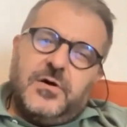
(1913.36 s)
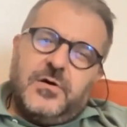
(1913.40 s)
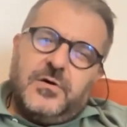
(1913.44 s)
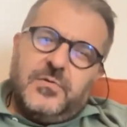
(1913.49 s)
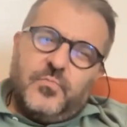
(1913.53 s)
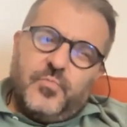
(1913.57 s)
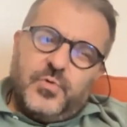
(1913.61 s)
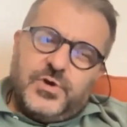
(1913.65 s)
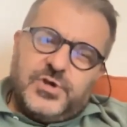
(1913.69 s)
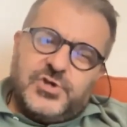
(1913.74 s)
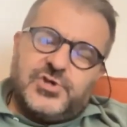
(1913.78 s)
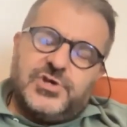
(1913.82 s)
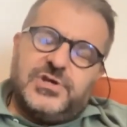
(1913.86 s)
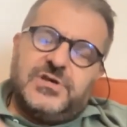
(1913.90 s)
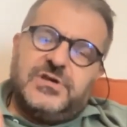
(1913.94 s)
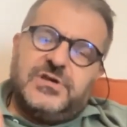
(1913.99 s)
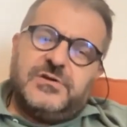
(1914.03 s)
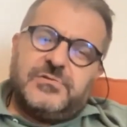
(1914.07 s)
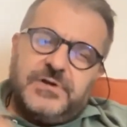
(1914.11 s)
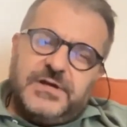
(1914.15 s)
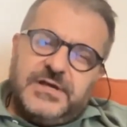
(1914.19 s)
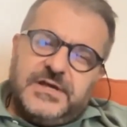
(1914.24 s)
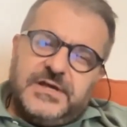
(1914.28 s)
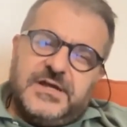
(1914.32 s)
on which
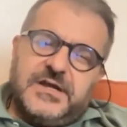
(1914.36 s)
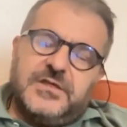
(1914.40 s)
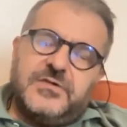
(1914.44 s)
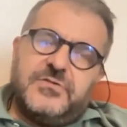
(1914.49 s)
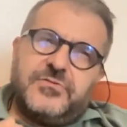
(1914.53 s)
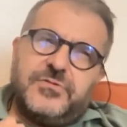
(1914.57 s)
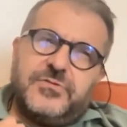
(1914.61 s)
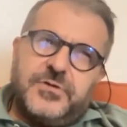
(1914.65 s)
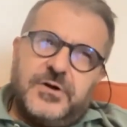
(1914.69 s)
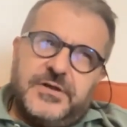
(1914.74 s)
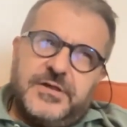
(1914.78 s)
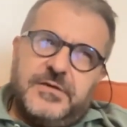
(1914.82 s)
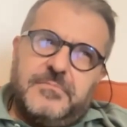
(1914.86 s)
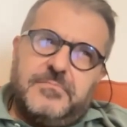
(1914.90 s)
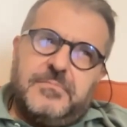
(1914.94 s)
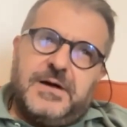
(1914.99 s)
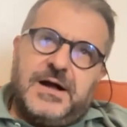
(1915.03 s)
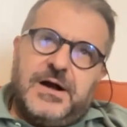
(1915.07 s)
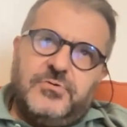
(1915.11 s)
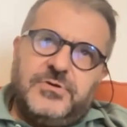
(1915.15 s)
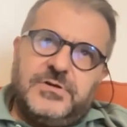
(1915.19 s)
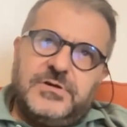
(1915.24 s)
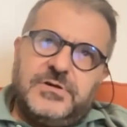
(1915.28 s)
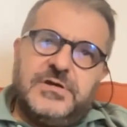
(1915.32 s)
he really thought
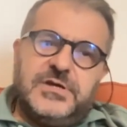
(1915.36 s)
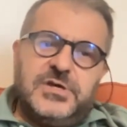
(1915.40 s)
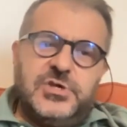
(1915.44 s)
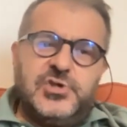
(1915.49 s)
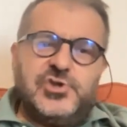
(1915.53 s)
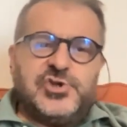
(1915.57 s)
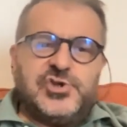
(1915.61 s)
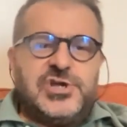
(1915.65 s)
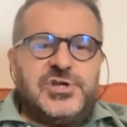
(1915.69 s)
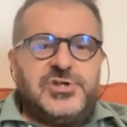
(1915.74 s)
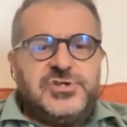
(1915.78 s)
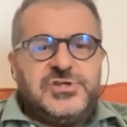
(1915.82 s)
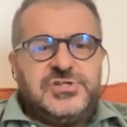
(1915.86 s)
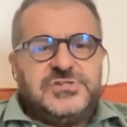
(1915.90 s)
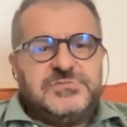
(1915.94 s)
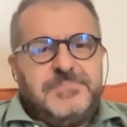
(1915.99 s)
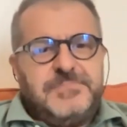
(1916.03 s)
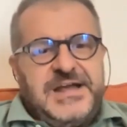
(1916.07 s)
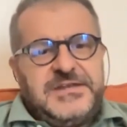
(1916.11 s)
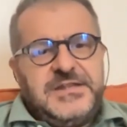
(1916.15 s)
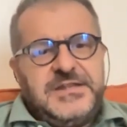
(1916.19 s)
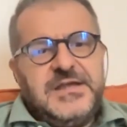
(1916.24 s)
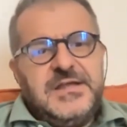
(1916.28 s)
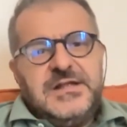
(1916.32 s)
about, he changed his
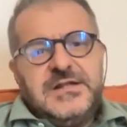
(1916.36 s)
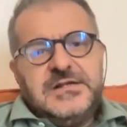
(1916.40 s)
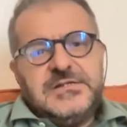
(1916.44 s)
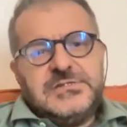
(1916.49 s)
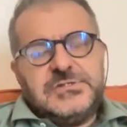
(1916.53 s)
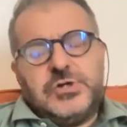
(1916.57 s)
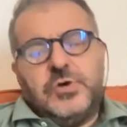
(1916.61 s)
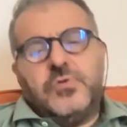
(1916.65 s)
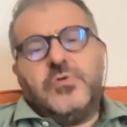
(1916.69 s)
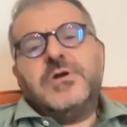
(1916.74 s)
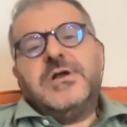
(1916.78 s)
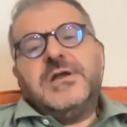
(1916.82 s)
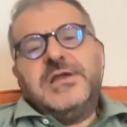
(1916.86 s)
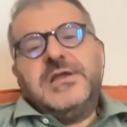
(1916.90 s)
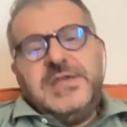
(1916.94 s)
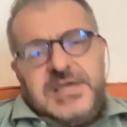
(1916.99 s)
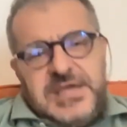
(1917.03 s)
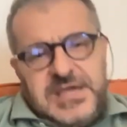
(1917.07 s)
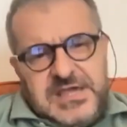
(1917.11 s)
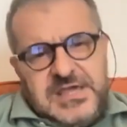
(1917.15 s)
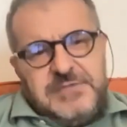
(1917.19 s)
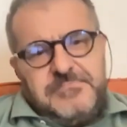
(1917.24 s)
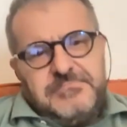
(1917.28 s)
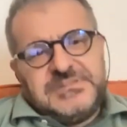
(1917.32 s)
mind. So
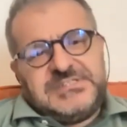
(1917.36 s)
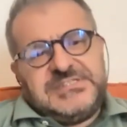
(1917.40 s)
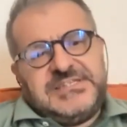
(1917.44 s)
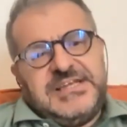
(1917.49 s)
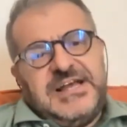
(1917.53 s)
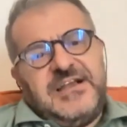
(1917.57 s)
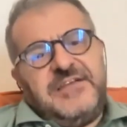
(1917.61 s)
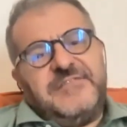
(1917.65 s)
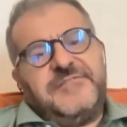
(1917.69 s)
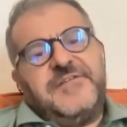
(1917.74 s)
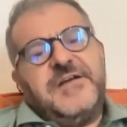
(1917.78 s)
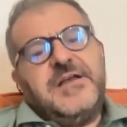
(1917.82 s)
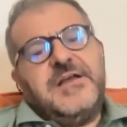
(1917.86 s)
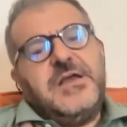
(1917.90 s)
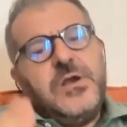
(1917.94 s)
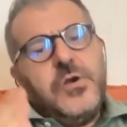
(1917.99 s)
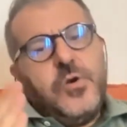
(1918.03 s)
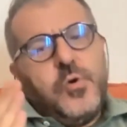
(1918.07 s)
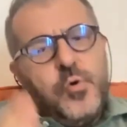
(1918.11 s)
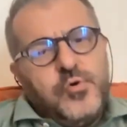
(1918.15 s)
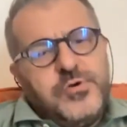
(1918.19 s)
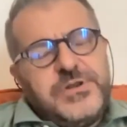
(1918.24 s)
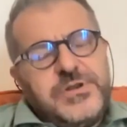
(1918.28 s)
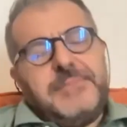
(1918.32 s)
he himself
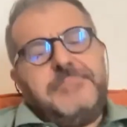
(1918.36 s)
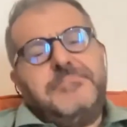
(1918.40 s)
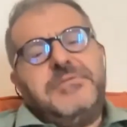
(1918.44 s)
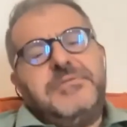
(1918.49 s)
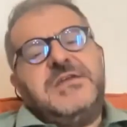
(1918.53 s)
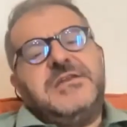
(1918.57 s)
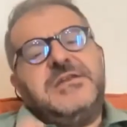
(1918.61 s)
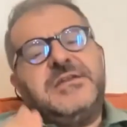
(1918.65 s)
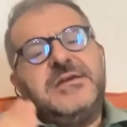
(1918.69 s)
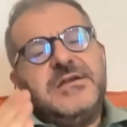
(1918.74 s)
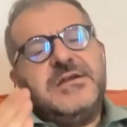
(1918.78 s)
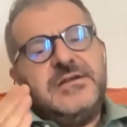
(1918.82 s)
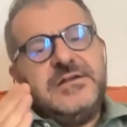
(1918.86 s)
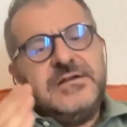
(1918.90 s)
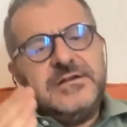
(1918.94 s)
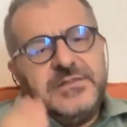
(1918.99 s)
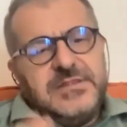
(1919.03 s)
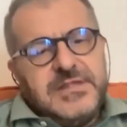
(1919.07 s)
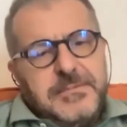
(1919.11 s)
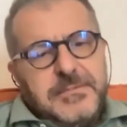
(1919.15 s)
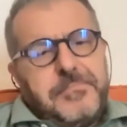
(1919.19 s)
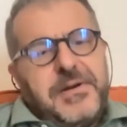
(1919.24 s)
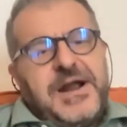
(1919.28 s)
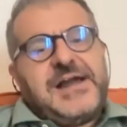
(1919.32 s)
could have been
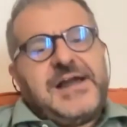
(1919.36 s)
the